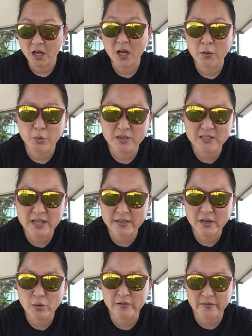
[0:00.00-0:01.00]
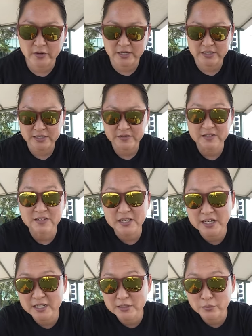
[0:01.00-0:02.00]
I will say though, if you're into the
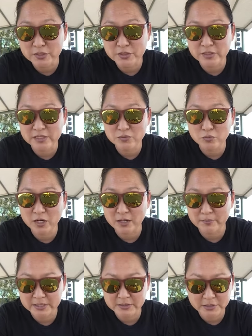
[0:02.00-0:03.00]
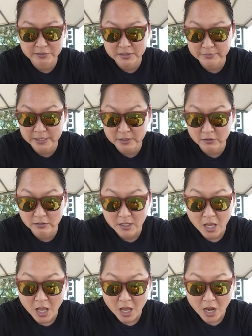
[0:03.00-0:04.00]
sides, which is what a bento is about,
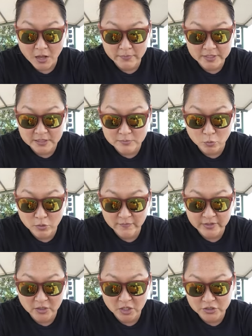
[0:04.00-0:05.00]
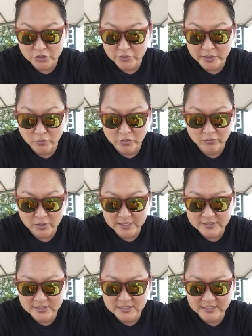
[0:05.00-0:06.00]
this is more of an entree with
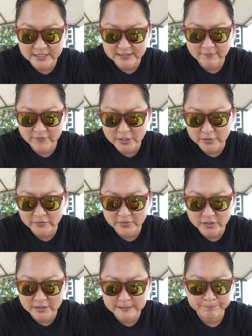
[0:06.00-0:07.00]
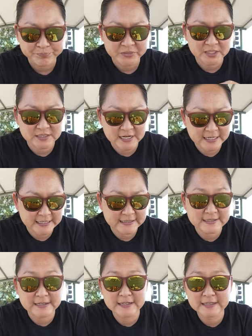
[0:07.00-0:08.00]
rice and very, very tiny
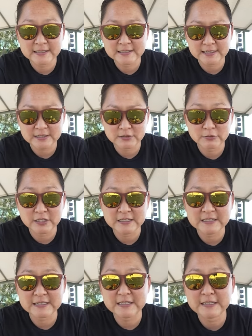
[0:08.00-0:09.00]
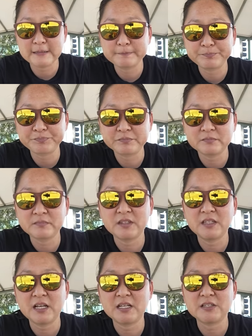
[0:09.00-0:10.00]
sides, as you can see.
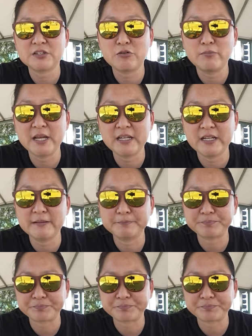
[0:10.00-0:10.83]
Not so many,